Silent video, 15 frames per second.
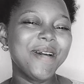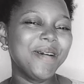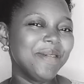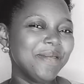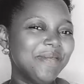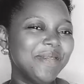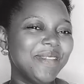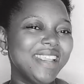
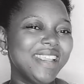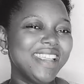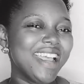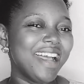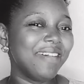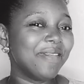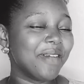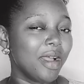Hopefully
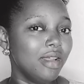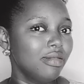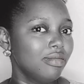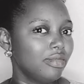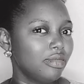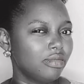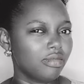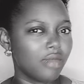I've
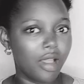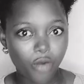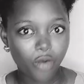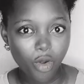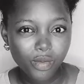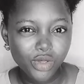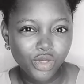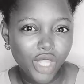
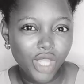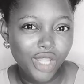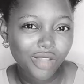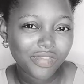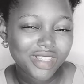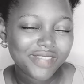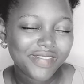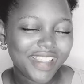come to the end
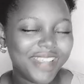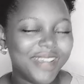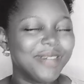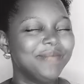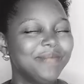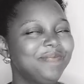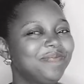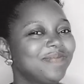of this video.